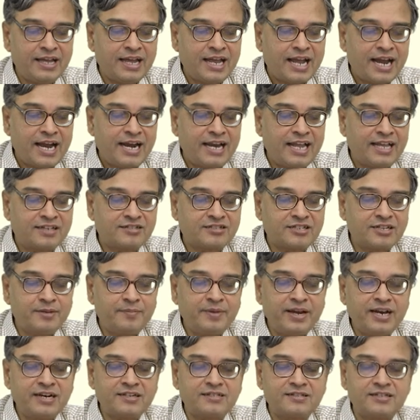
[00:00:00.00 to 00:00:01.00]
and
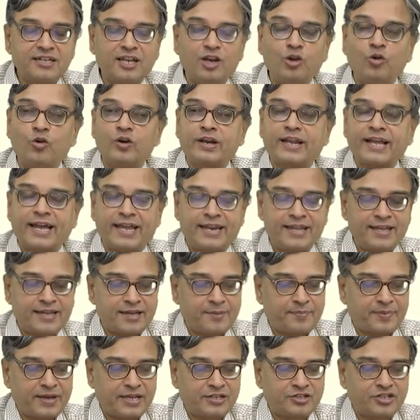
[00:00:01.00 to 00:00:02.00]
estimates the load carrying
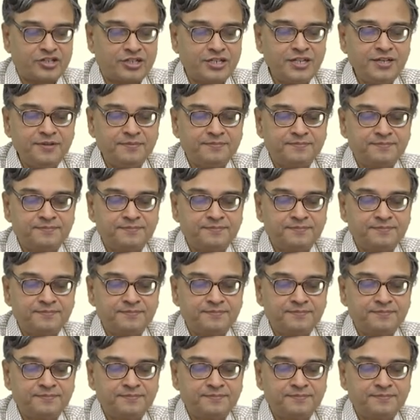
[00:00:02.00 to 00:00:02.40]
capacity.